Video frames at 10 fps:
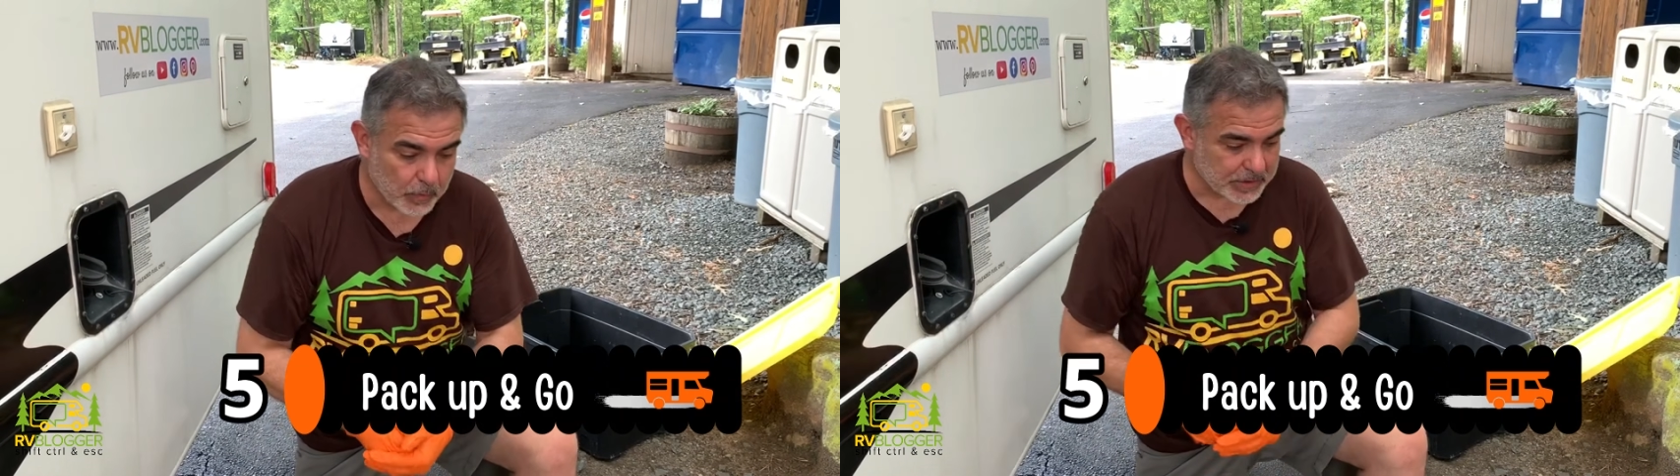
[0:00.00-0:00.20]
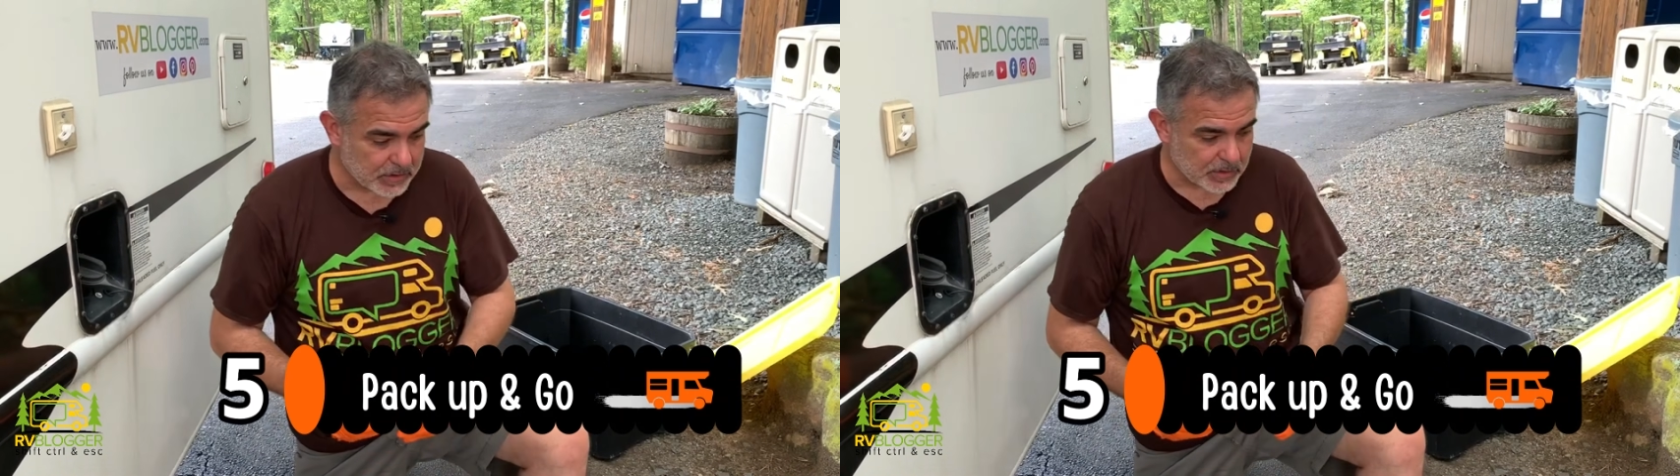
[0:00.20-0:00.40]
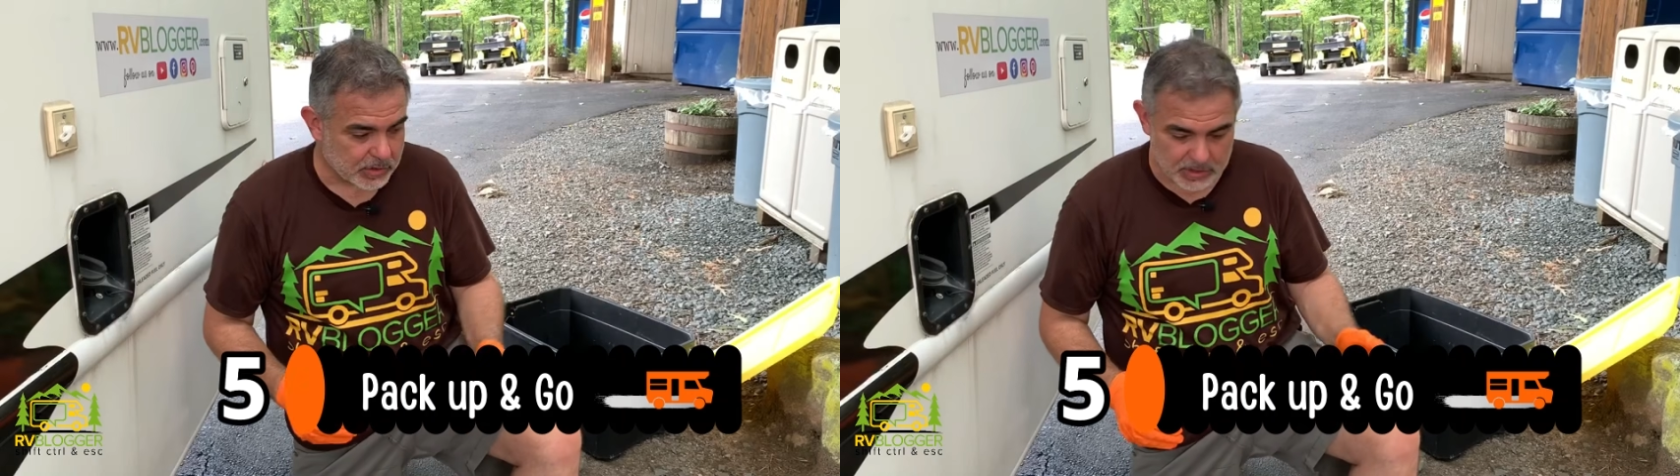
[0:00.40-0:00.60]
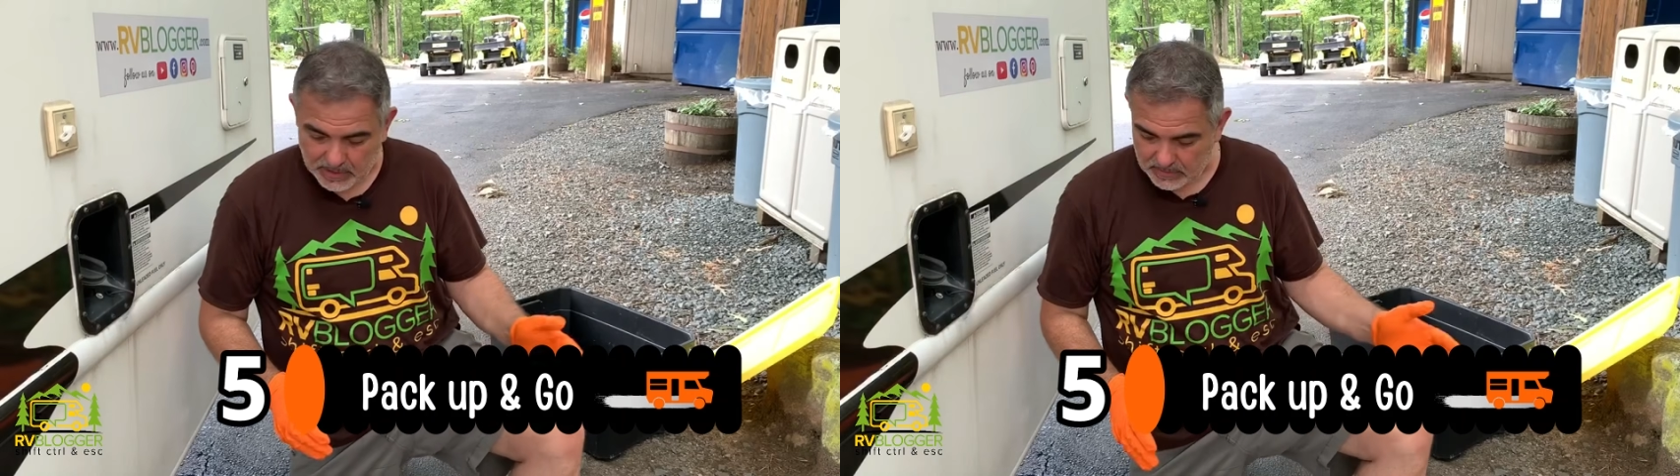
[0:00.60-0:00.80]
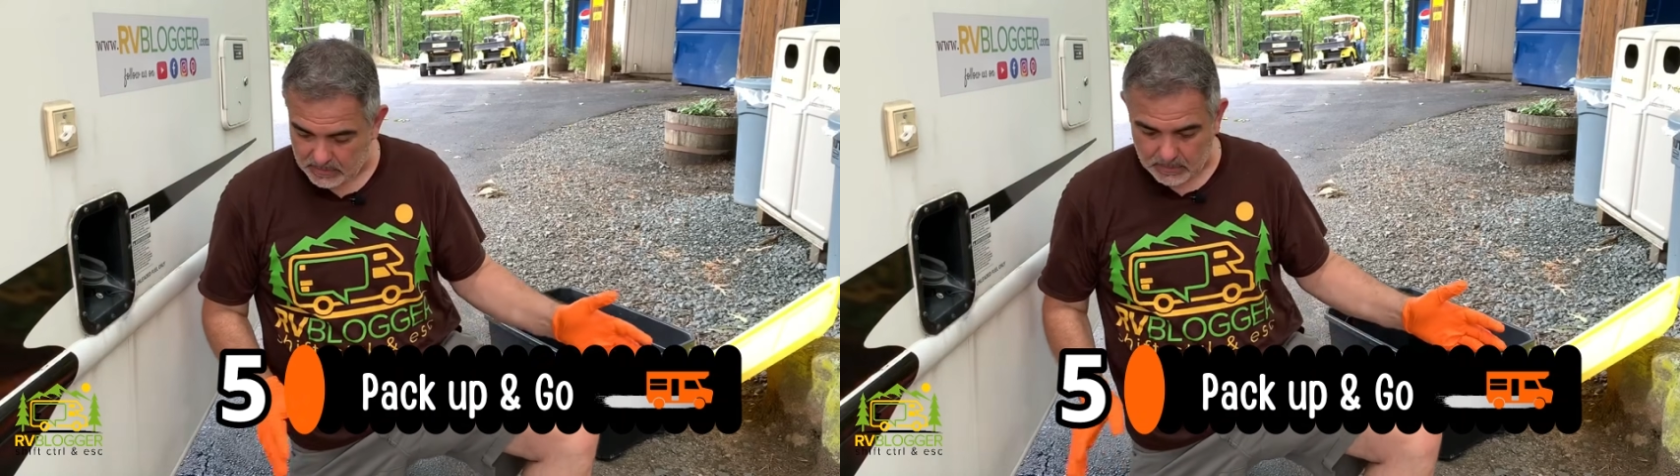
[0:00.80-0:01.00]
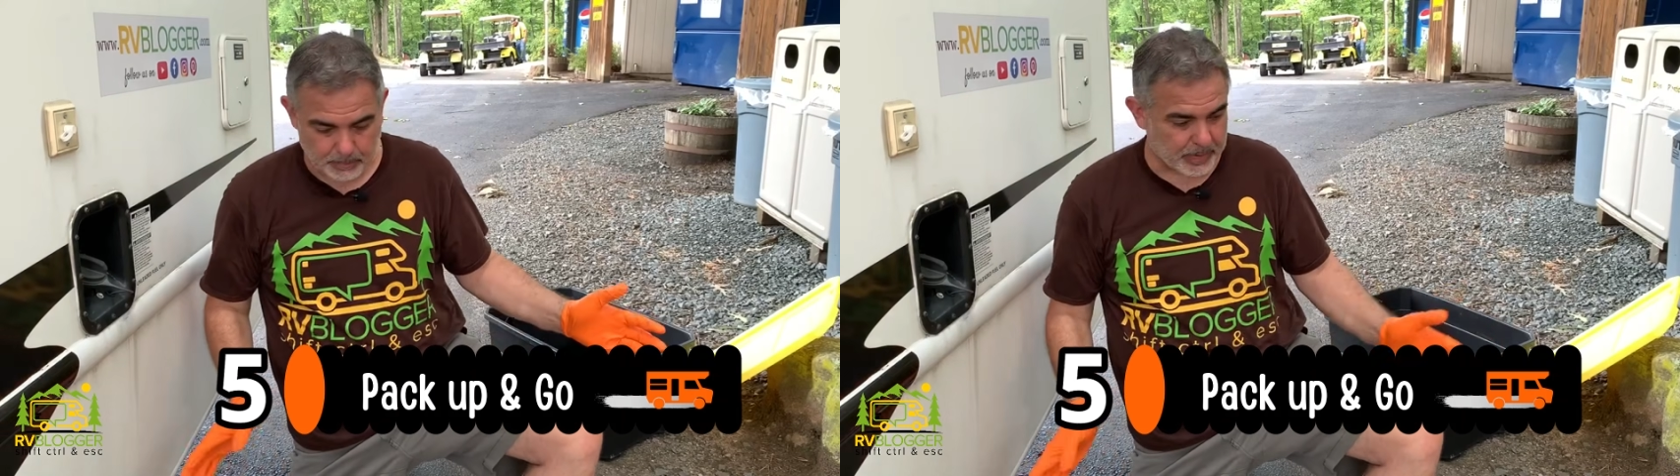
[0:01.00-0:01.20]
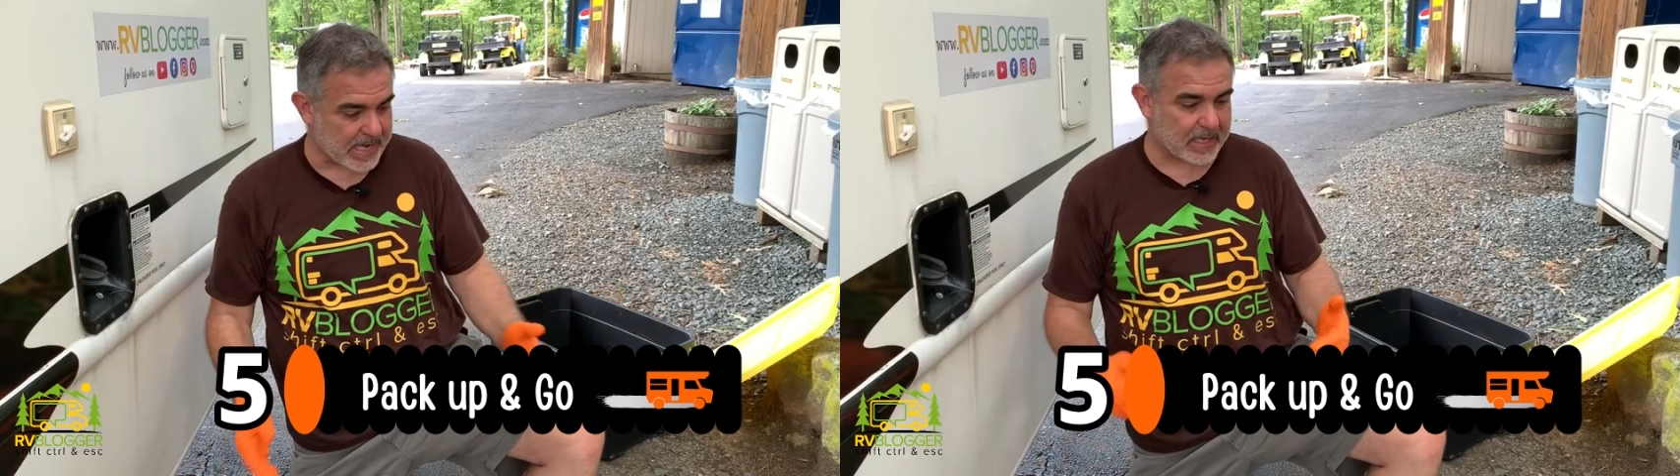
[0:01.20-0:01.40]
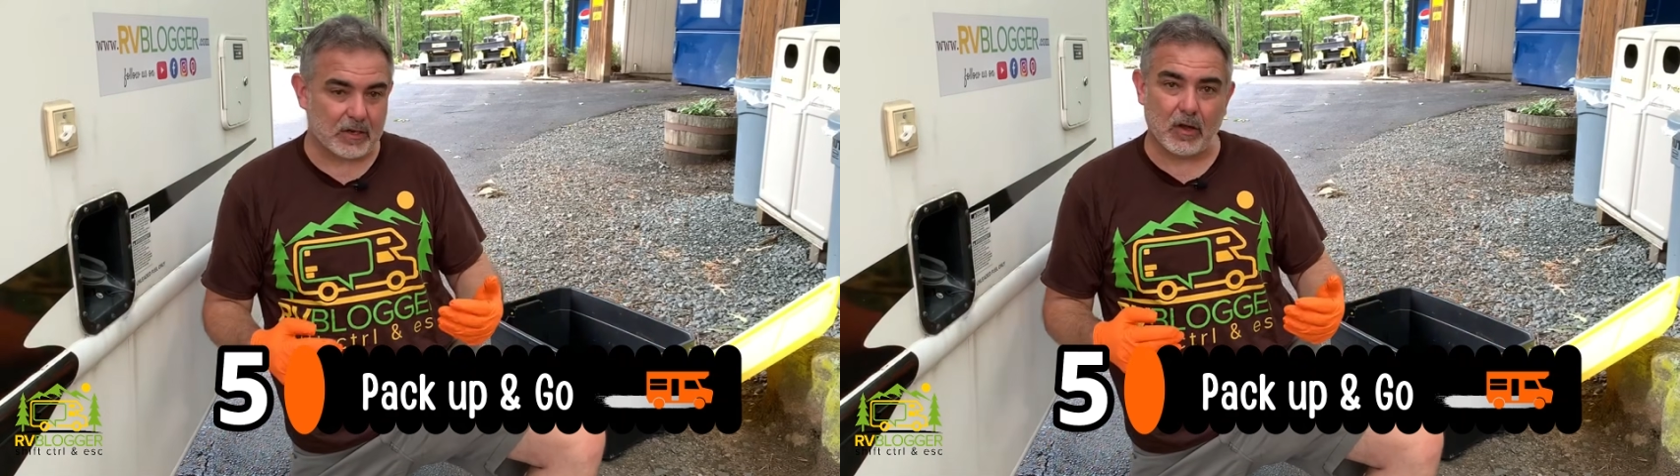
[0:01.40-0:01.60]
which is just
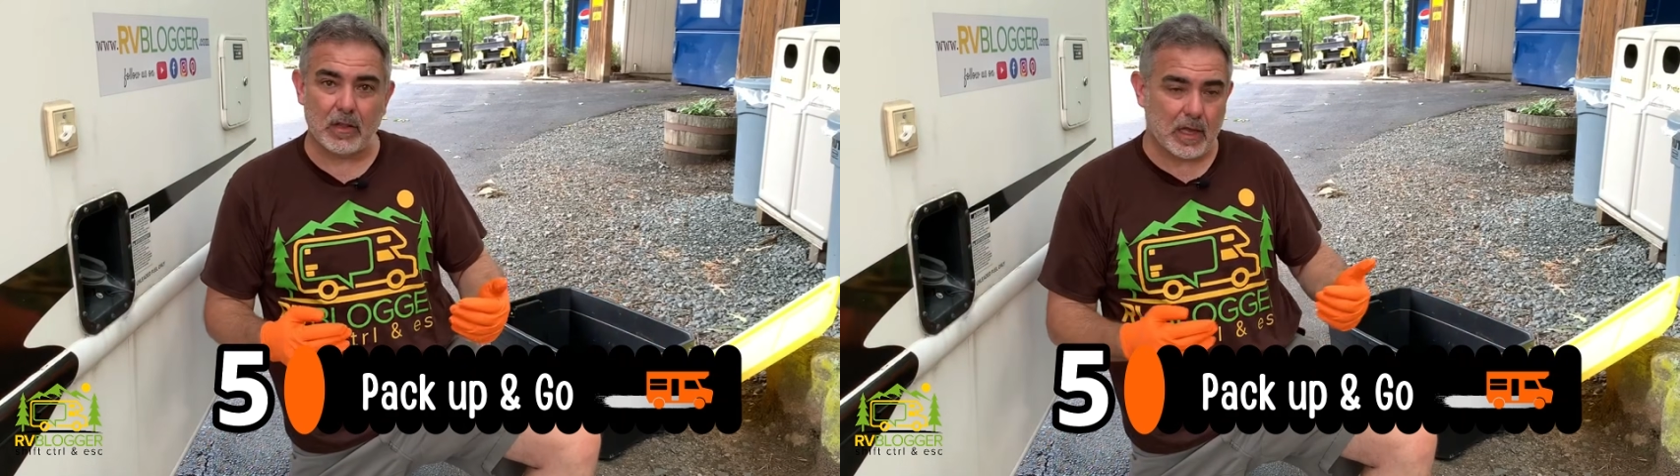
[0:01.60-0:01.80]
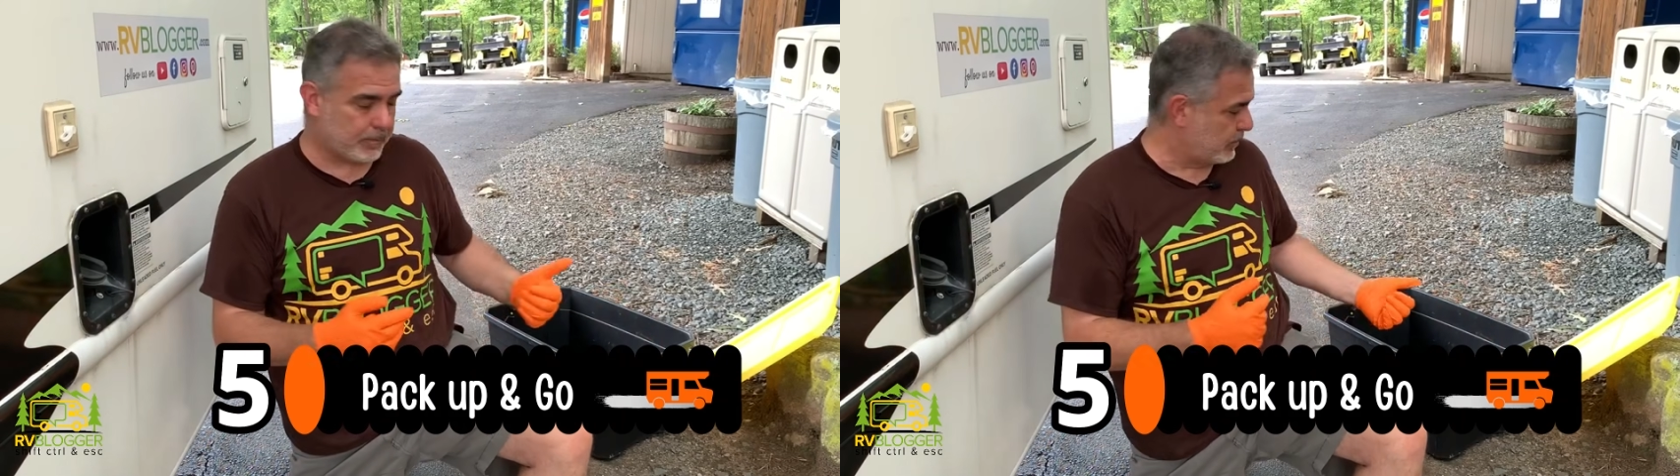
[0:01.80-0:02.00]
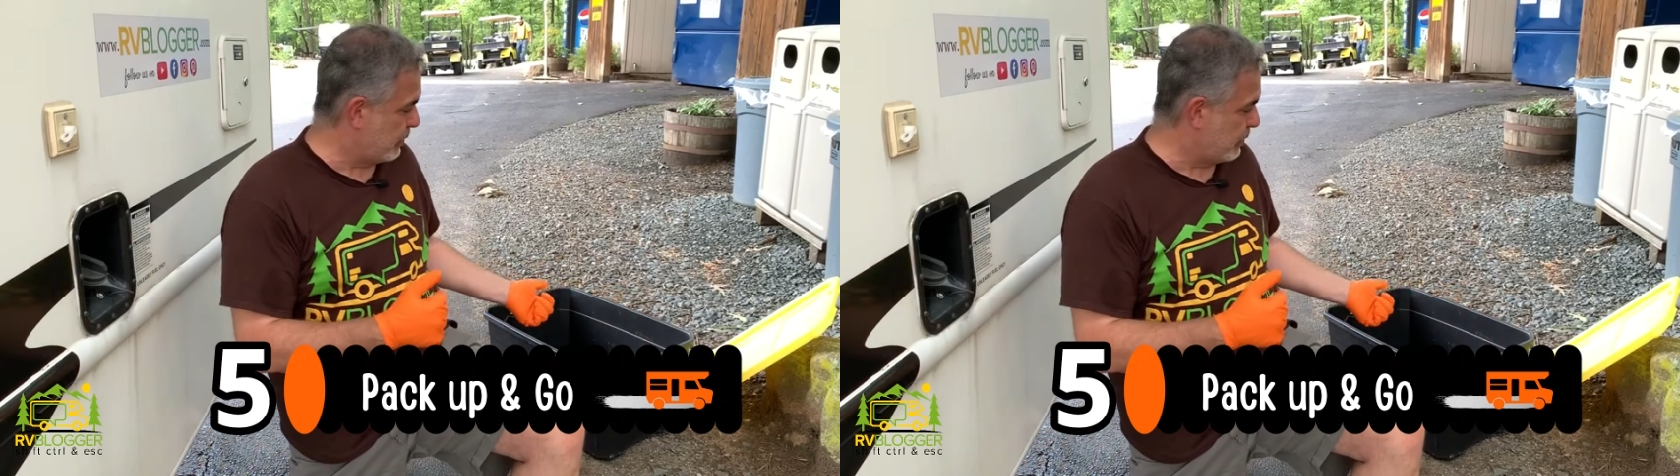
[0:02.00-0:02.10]
pack it all up,